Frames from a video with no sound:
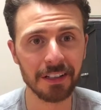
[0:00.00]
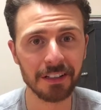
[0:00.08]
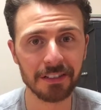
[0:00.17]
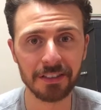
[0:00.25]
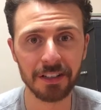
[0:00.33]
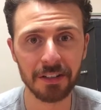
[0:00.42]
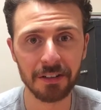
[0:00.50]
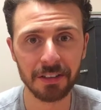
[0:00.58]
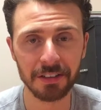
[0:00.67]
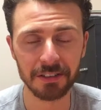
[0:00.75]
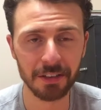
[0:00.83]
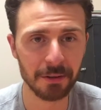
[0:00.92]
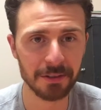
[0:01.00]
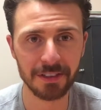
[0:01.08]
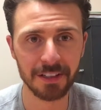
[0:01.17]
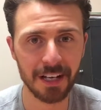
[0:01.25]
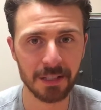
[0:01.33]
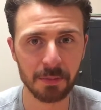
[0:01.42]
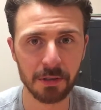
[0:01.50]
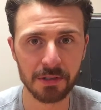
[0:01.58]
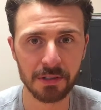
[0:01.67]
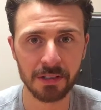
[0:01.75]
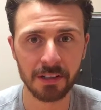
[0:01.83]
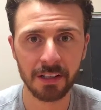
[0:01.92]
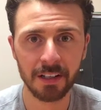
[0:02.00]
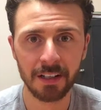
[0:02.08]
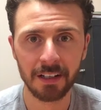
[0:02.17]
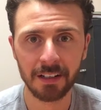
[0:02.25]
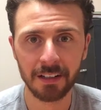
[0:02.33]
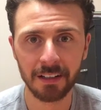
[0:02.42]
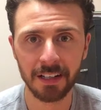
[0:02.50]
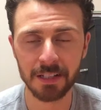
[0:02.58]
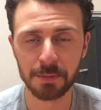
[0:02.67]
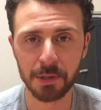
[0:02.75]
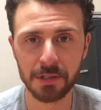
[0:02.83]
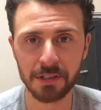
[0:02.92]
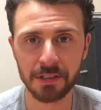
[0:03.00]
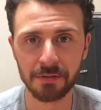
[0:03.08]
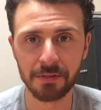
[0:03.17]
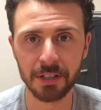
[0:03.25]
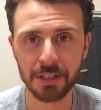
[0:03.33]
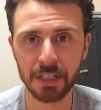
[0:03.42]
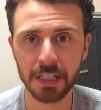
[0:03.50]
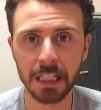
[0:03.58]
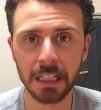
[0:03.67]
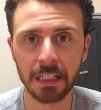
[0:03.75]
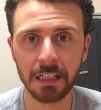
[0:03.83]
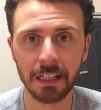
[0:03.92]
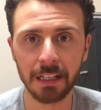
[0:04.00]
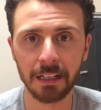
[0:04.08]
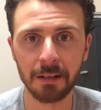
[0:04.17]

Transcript: eating slow because you're always the last person to finish eating.